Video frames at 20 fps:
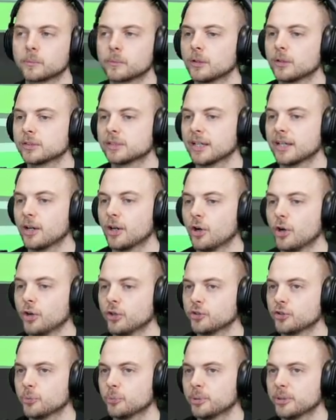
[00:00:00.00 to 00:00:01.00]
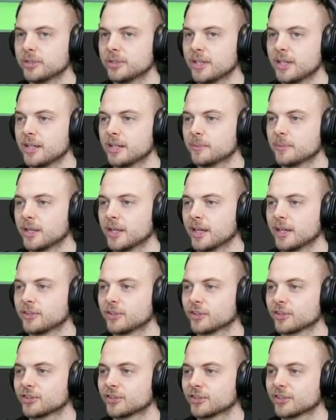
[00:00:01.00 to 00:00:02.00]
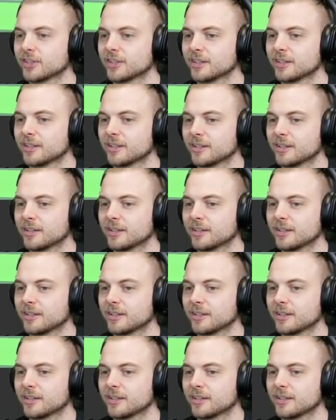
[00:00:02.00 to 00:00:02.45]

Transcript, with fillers: Looks like a horse jumping stadium. Yeah, it does, doesn't it?